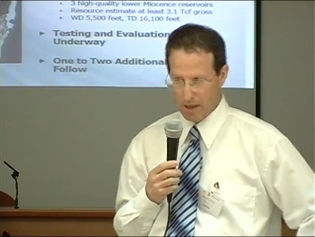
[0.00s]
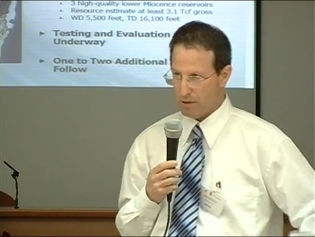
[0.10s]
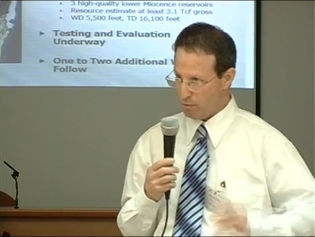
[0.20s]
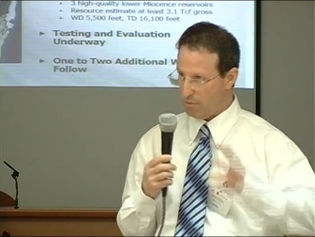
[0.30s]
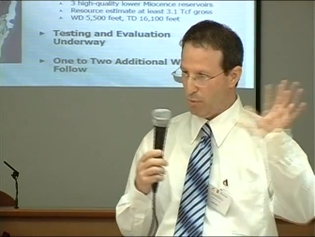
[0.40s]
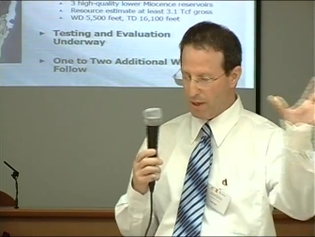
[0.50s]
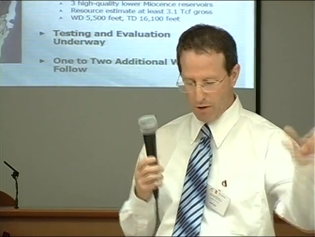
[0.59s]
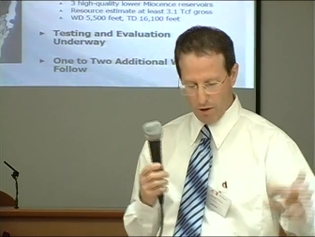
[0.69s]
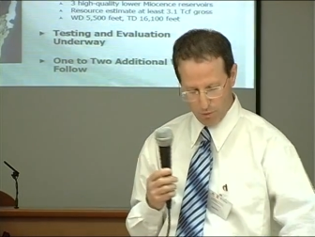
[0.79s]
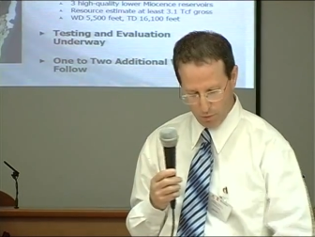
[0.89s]
Uh,
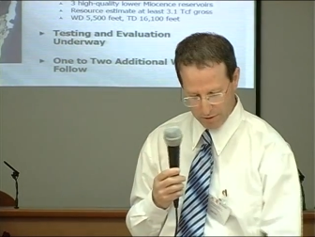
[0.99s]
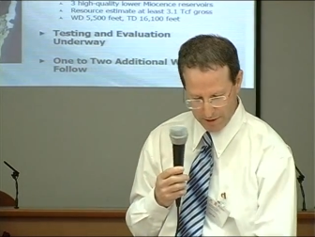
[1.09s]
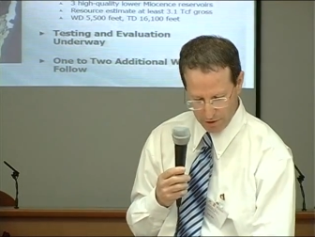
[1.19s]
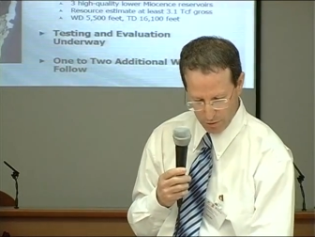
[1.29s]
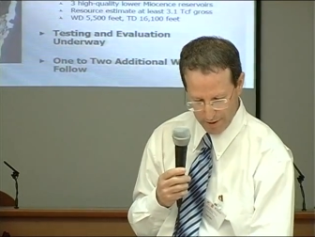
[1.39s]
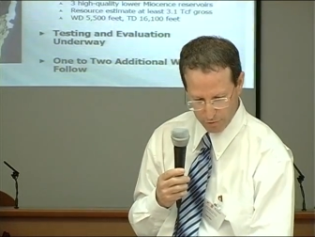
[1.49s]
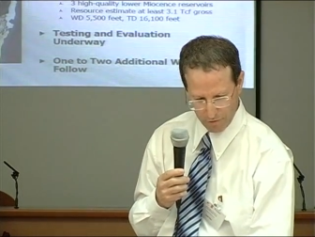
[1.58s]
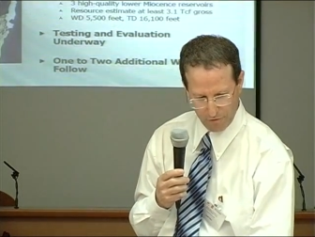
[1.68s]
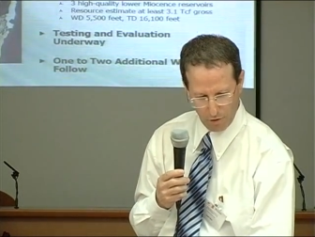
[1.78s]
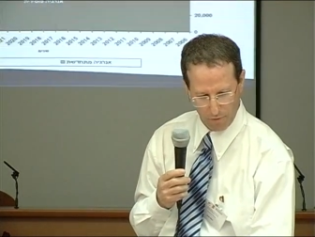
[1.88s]
we're going to continue
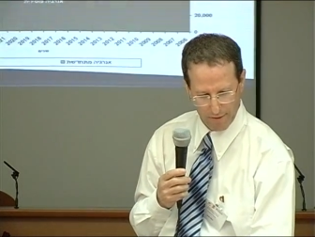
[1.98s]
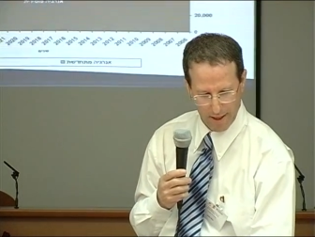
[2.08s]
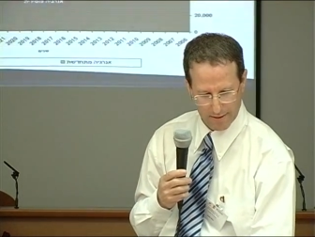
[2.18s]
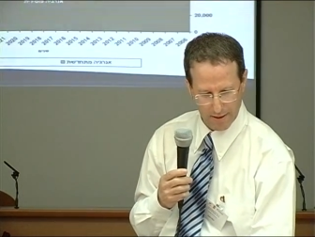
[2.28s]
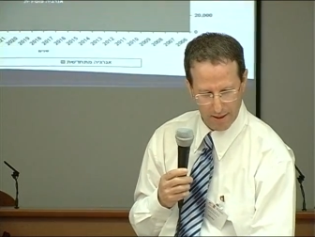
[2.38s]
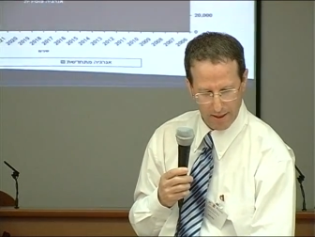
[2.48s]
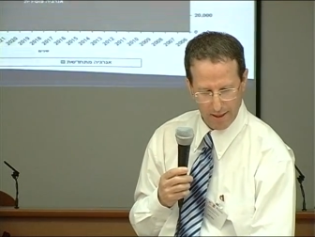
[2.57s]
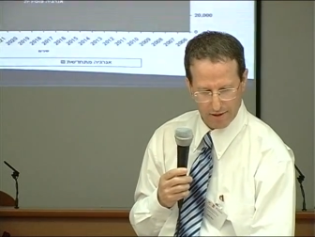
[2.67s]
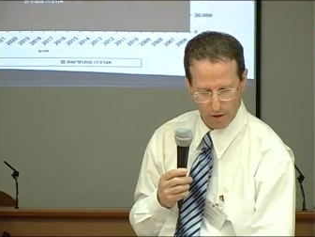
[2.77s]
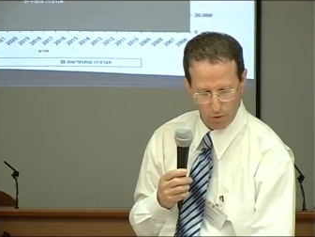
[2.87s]
need to follow that
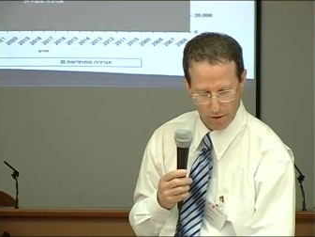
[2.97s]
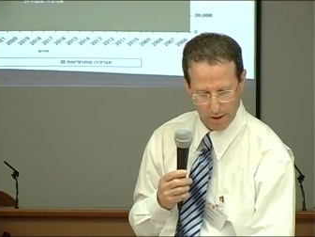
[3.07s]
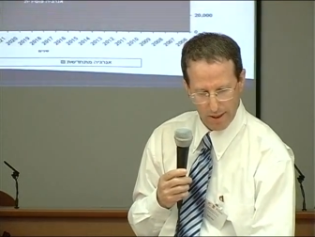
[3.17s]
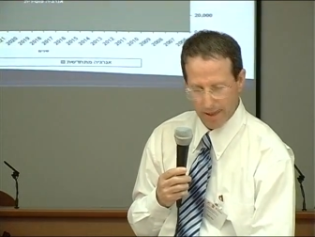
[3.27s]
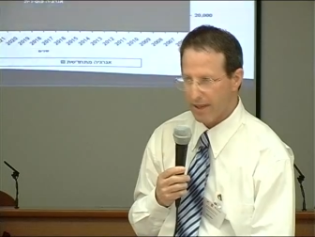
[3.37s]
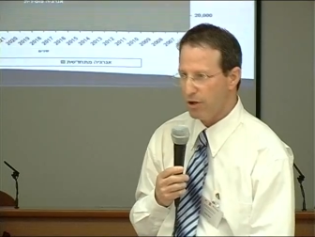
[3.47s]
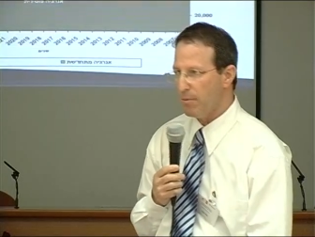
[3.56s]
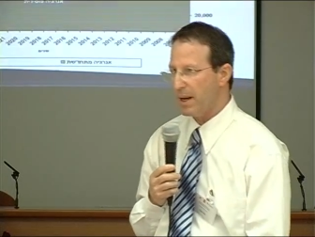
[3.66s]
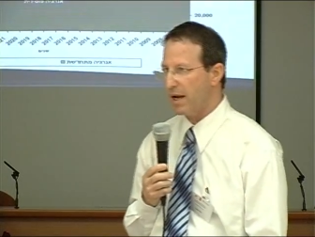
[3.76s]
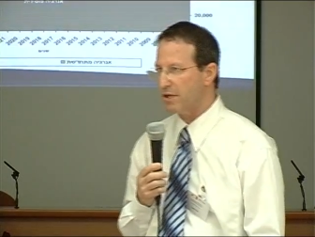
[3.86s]
later on.
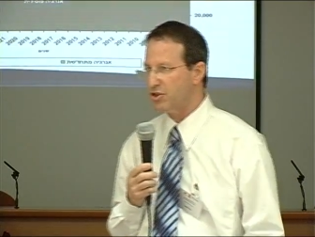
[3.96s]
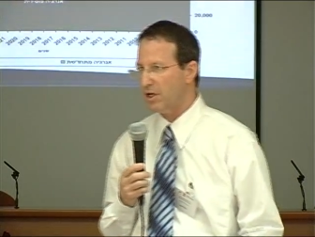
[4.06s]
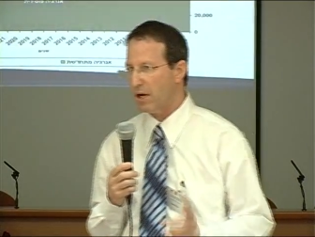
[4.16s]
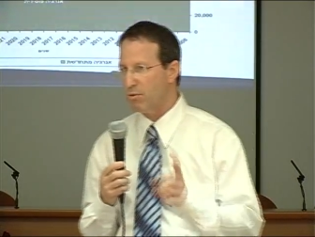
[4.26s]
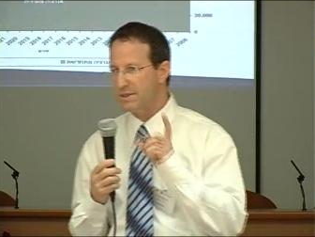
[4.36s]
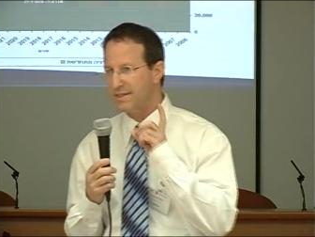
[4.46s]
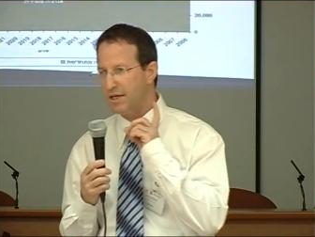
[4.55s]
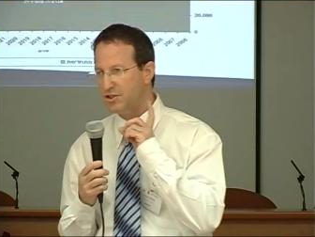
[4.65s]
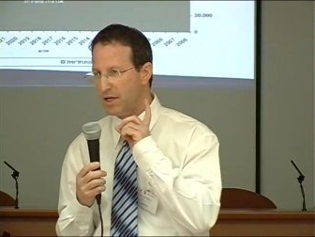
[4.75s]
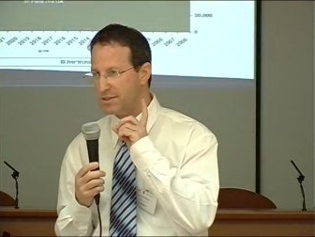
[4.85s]
Renewable energy, I will
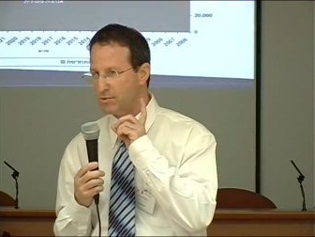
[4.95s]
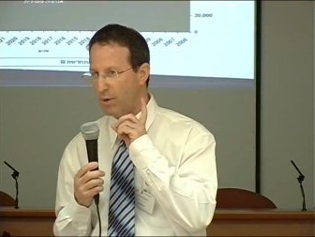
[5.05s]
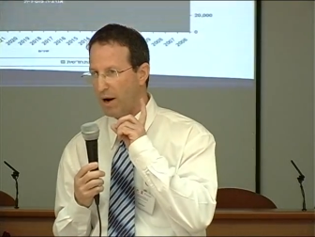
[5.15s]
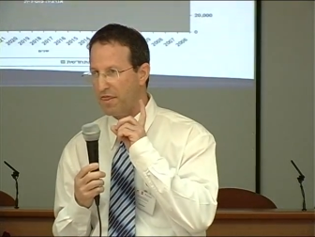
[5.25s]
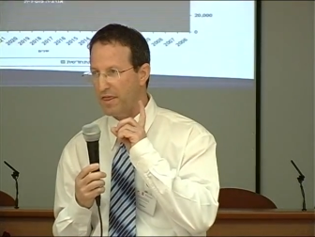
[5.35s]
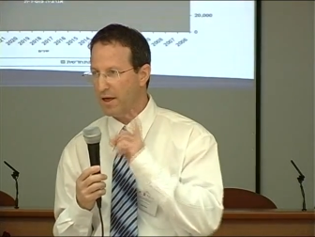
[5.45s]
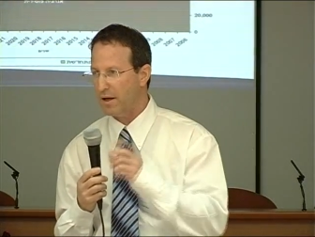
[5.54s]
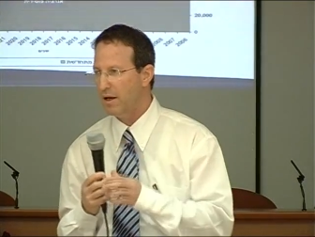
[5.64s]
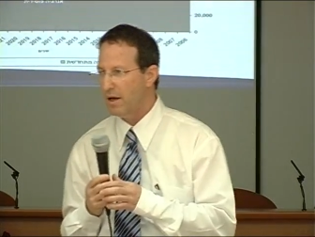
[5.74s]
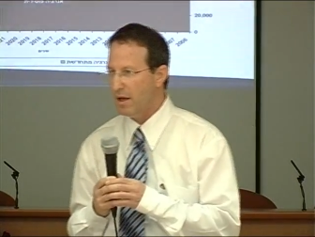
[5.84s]
say just one
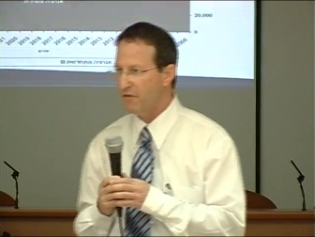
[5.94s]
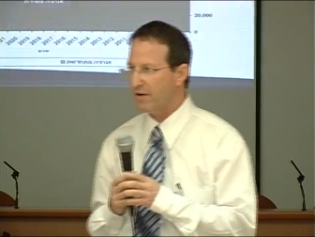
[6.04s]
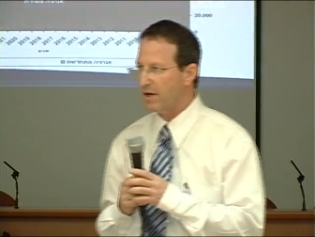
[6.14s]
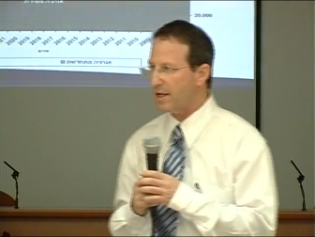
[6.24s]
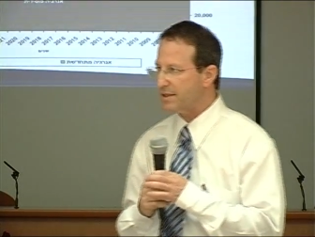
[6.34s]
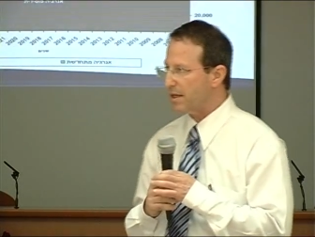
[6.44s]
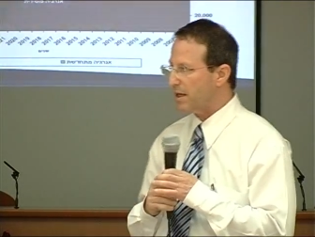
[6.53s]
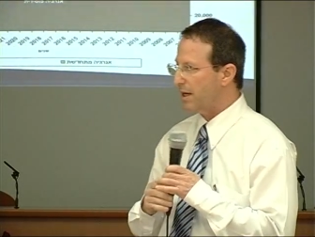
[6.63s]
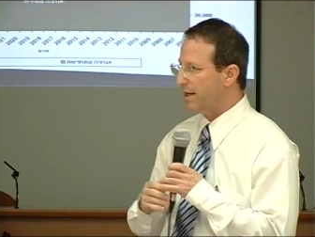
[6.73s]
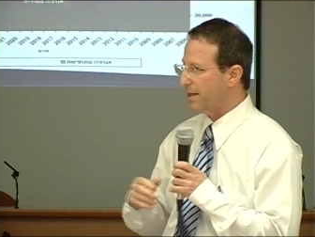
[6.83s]
thing. If a
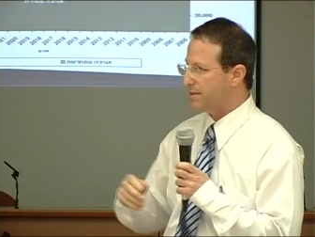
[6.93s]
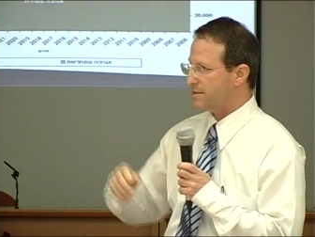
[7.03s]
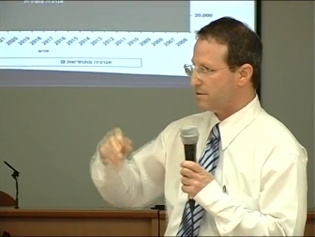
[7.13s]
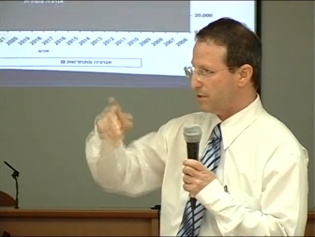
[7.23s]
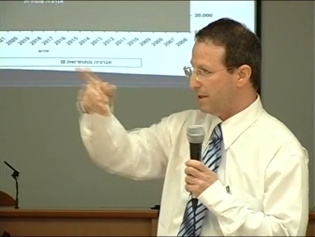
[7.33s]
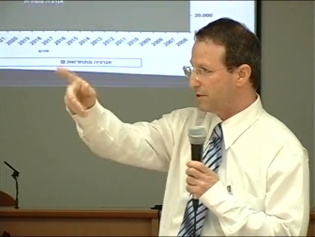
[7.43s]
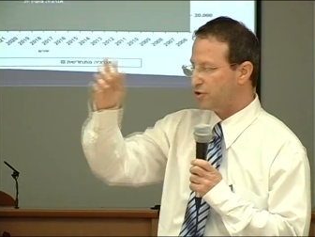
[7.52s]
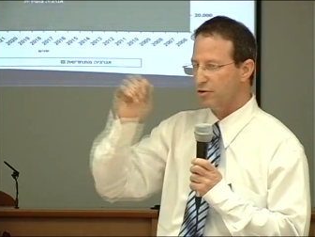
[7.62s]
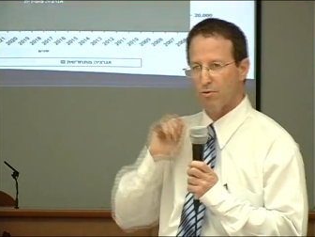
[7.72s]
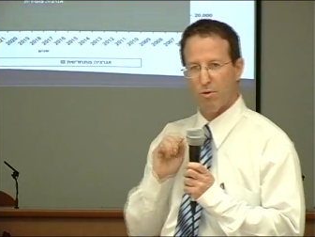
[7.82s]
country really needs, in
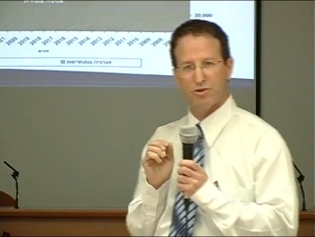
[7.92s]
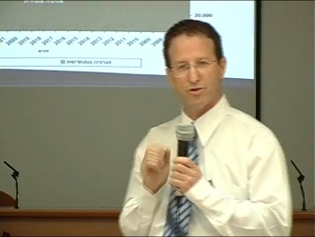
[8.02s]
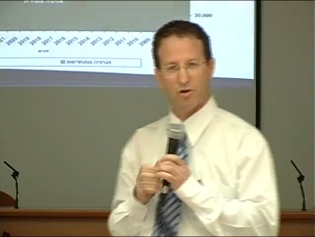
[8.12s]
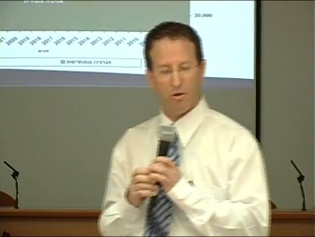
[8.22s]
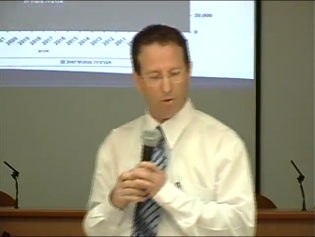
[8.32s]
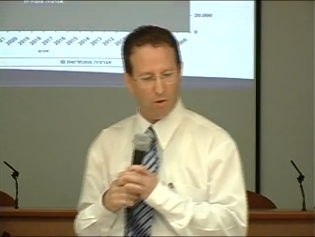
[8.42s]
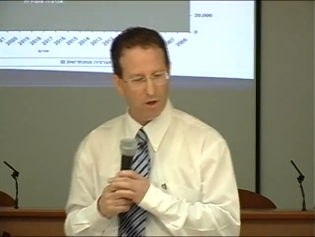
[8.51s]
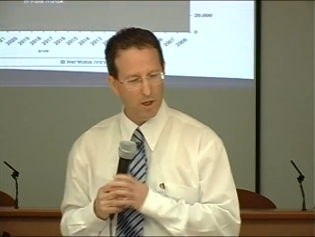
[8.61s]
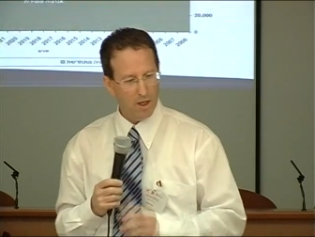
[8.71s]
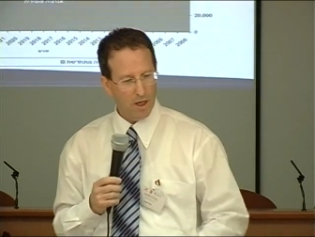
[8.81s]
addition to what
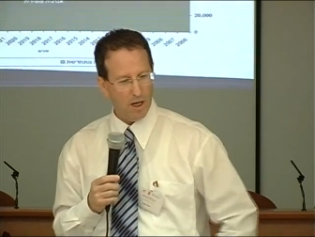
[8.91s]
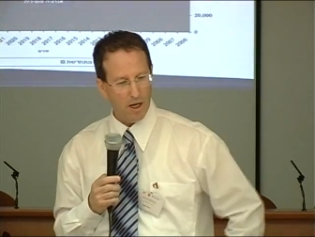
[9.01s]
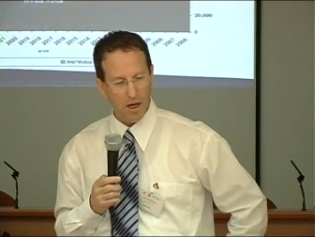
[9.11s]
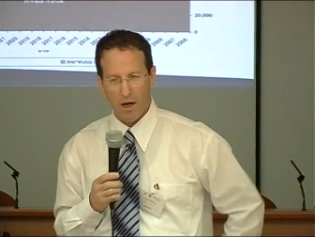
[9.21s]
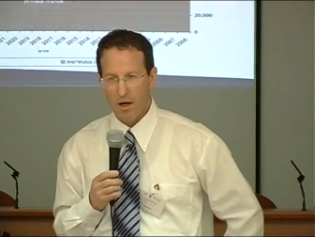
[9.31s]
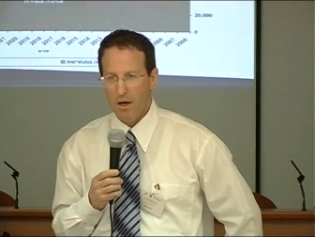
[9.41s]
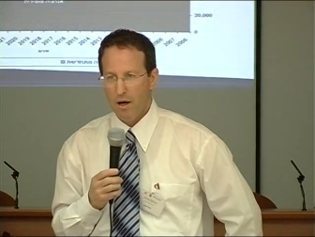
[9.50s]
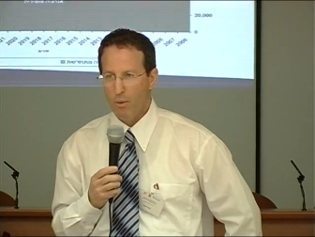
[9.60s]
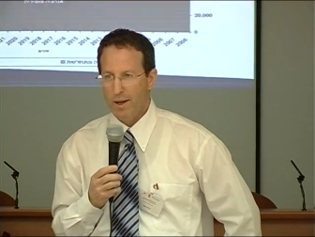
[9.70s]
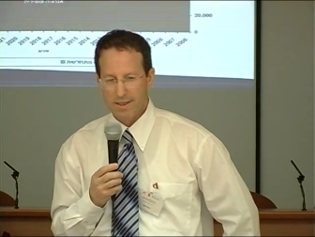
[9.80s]
Shlomo uh,
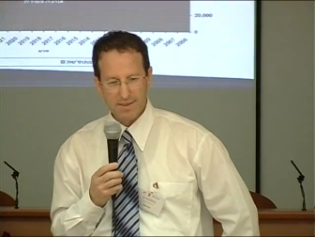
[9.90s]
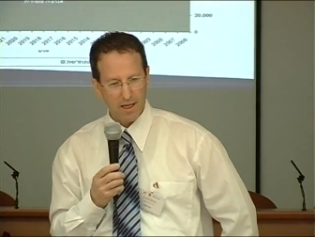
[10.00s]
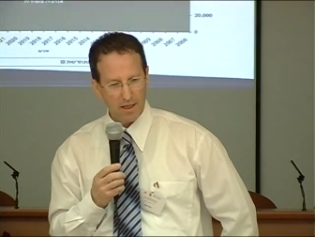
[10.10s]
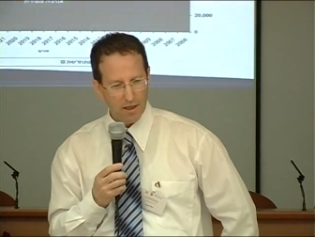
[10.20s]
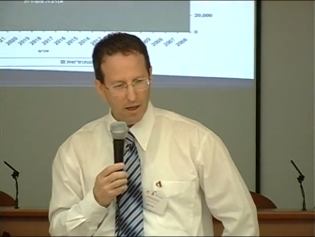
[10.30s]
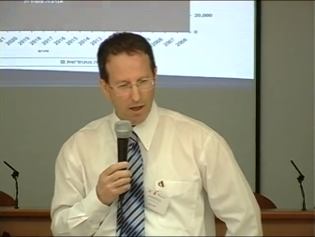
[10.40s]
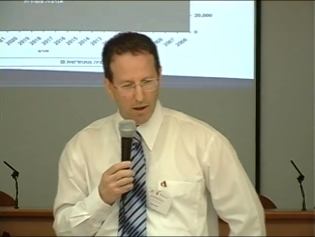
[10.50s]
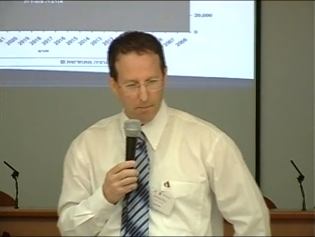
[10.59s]
really said,